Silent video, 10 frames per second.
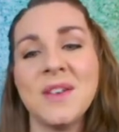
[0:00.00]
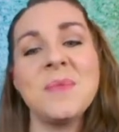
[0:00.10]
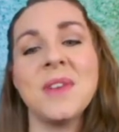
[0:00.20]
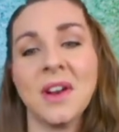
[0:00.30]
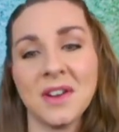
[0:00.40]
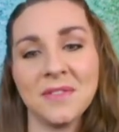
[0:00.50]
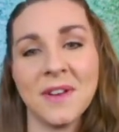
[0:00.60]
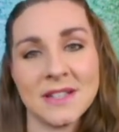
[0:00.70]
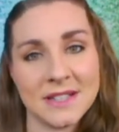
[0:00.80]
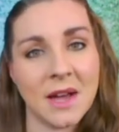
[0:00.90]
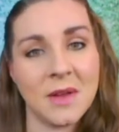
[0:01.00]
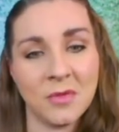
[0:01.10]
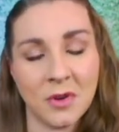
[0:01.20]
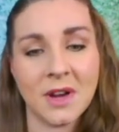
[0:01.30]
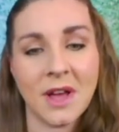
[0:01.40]
would be hard to find time
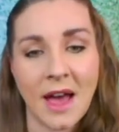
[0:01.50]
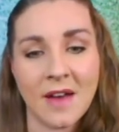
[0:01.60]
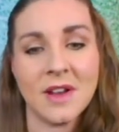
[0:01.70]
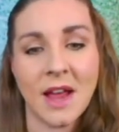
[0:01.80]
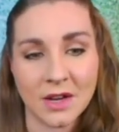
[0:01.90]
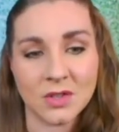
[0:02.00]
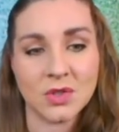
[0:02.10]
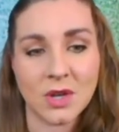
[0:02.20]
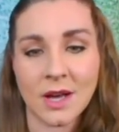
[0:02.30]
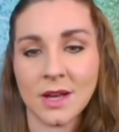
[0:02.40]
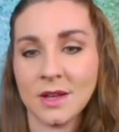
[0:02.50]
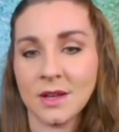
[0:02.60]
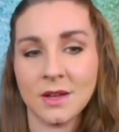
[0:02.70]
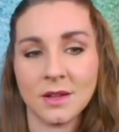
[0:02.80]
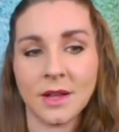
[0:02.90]
for her to have an extra,
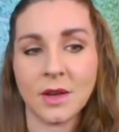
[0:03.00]
like a